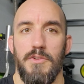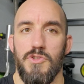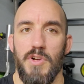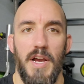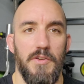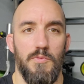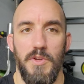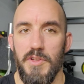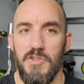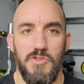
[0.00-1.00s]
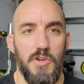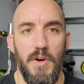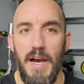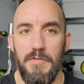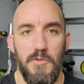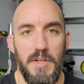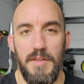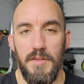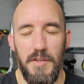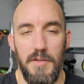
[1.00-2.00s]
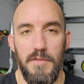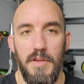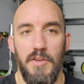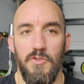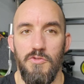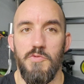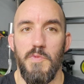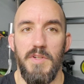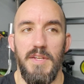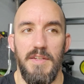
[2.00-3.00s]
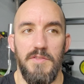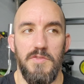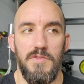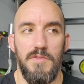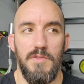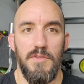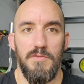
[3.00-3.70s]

trying to really just go after and get the kill, and Usman is